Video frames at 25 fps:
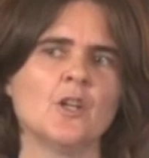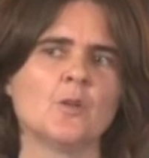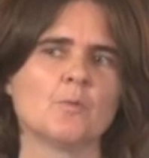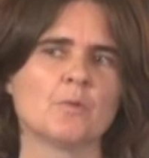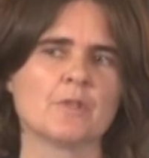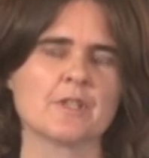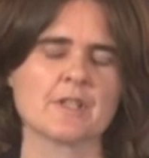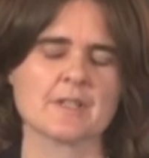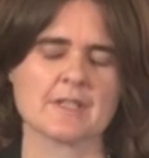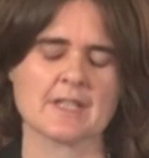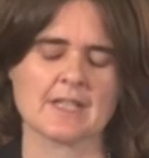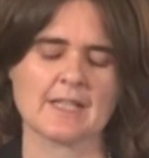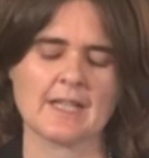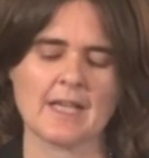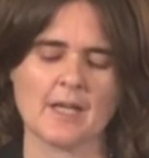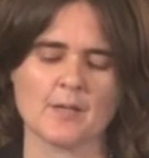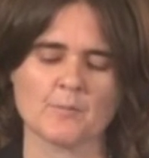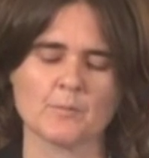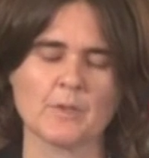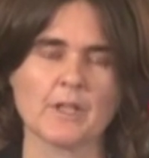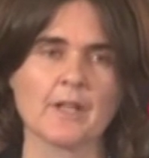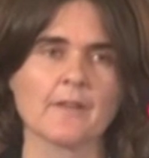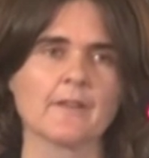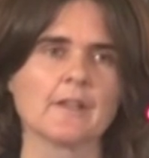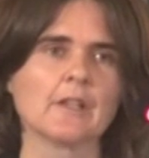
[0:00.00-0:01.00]
which is
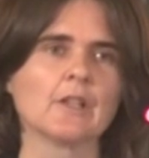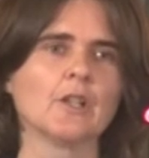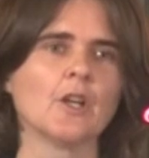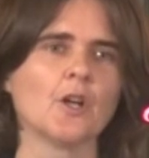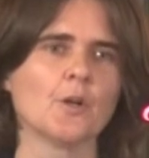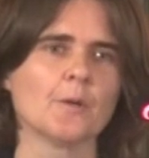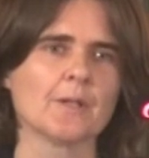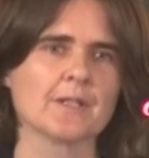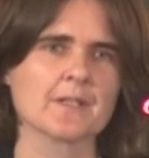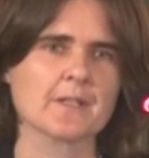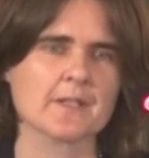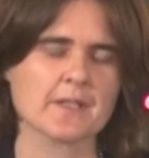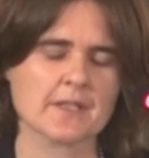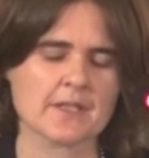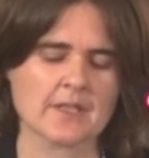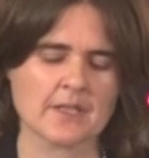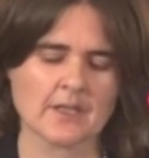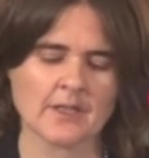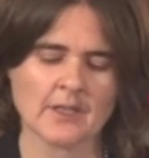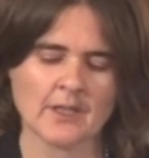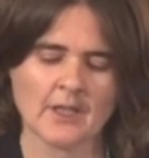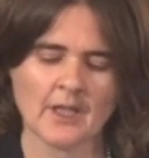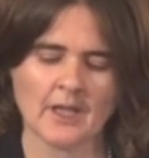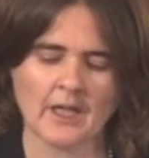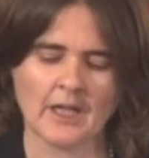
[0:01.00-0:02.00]
again one of the lowest
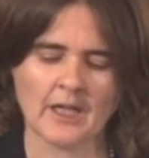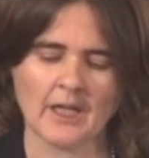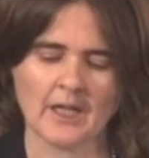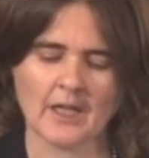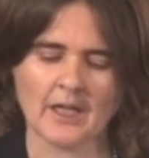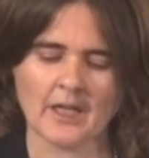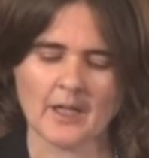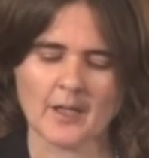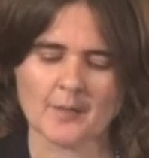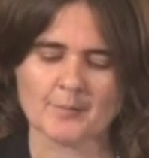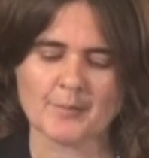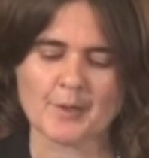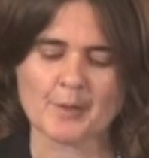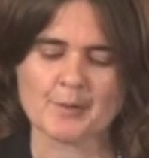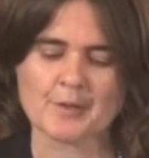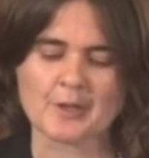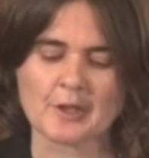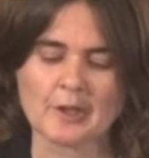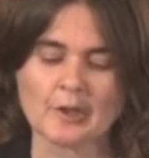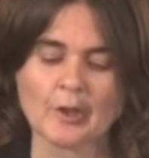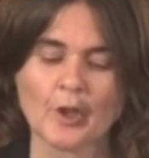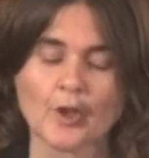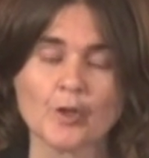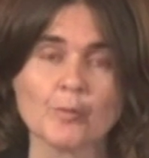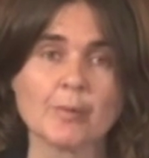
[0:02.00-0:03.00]
both
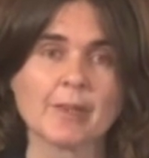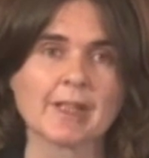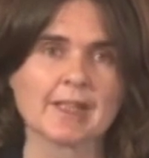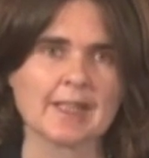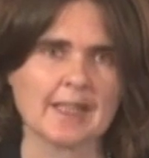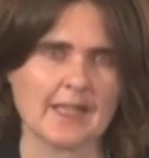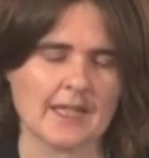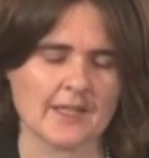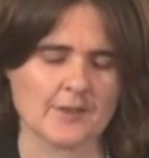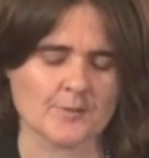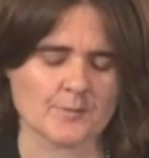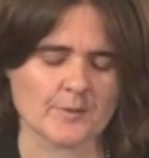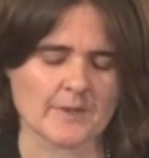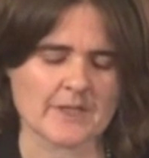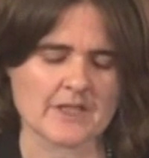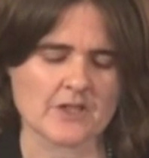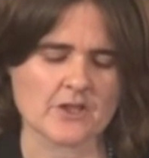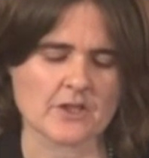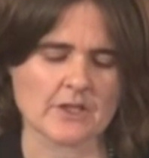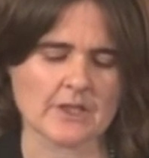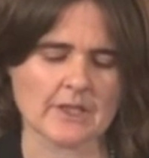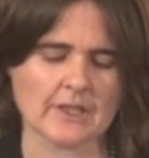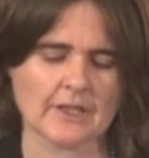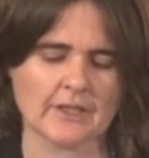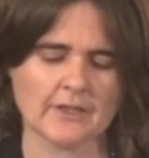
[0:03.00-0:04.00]
globally and
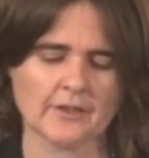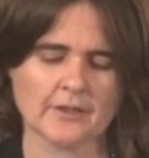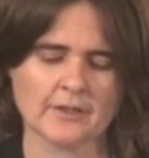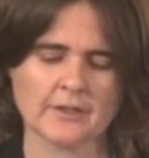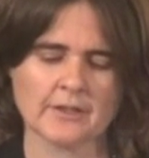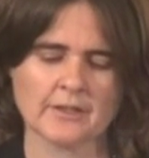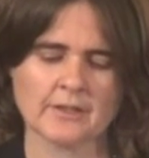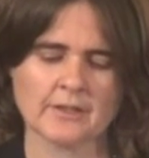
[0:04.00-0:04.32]
regionally.